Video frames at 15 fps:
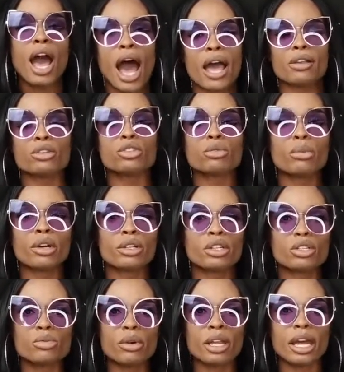I usually wear
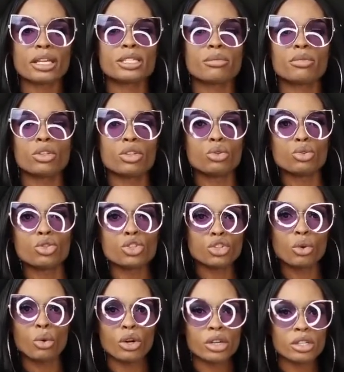this with like some cute
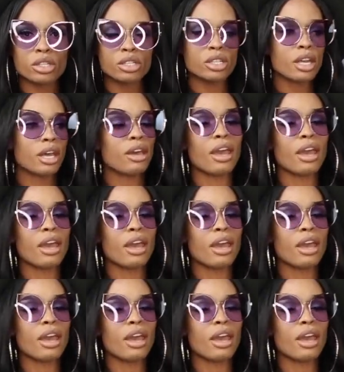shorts.